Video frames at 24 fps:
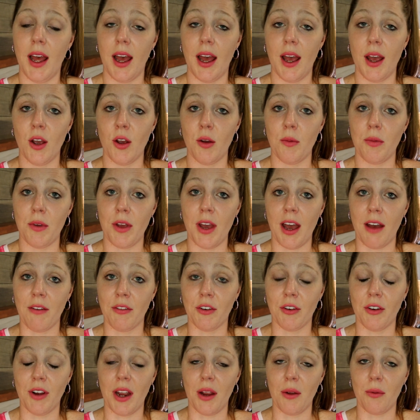I hope you have a
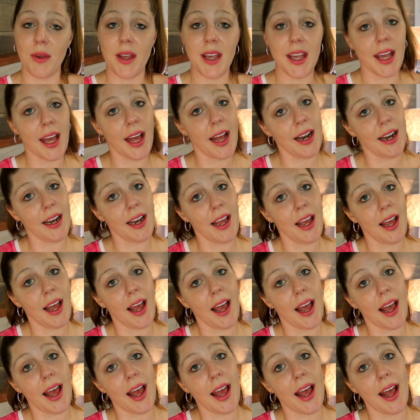great weekend
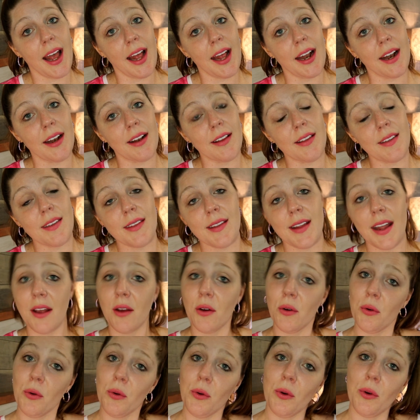and stay
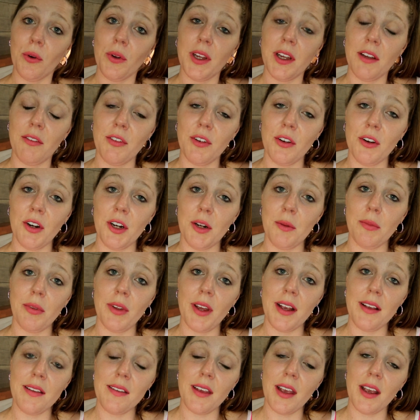cool if you're in a
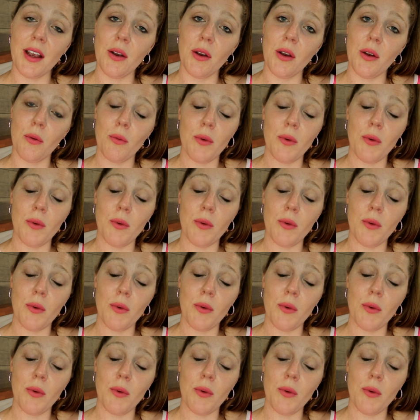place like